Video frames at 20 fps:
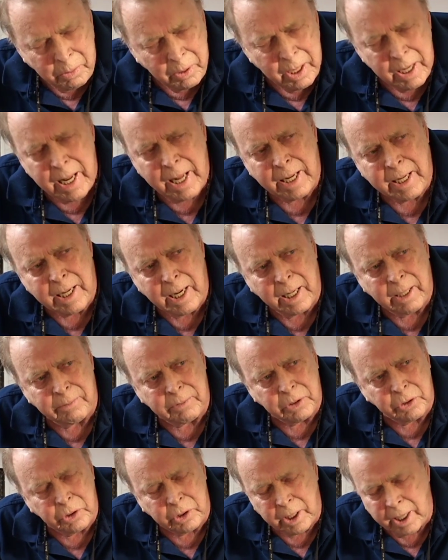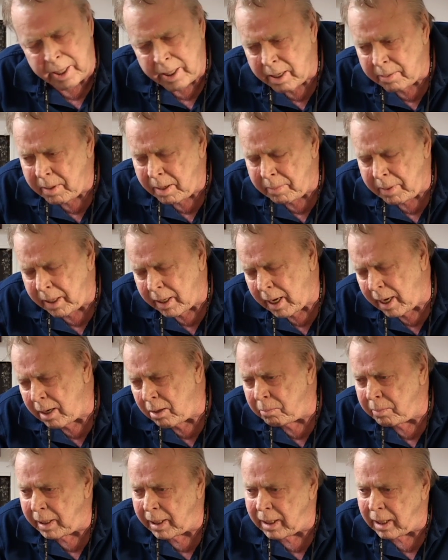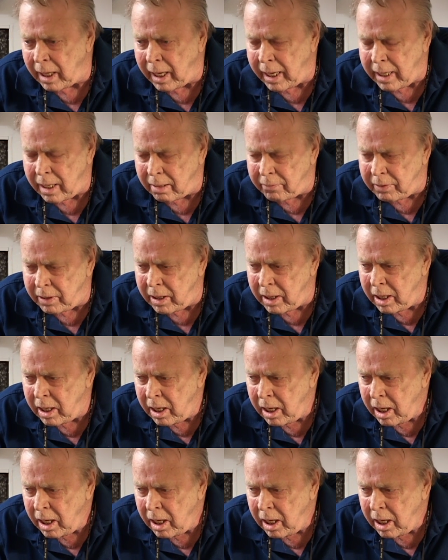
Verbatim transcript: we're in that kind of a state. And I'm not I don't make light of it.